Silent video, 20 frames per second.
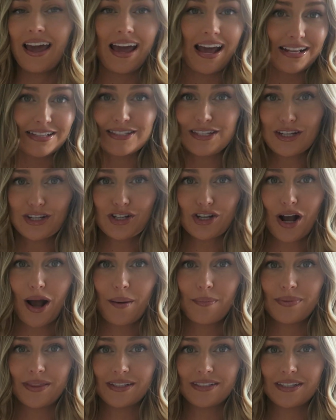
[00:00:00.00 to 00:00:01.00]
Etsy
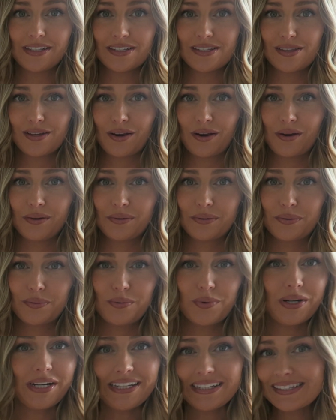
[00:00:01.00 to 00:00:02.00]
shop that does their own
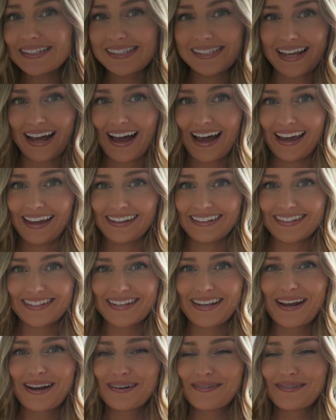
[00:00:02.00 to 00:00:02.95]
wooden signs,